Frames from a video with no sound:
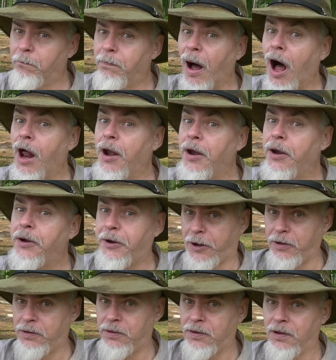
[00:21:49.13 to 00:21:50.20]
but
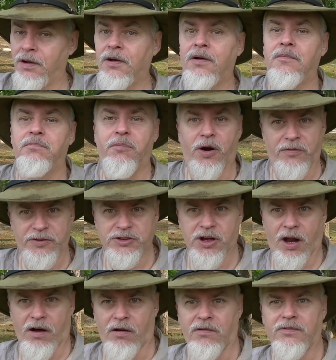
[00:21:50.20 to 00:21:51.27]
Murphy's
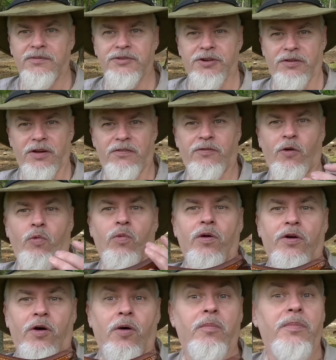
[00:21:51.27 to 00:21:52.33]
Law. So therefore we're
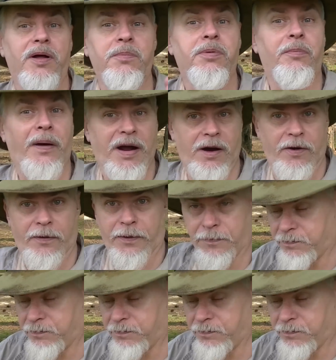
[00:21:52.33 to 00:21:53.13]
going to be prepared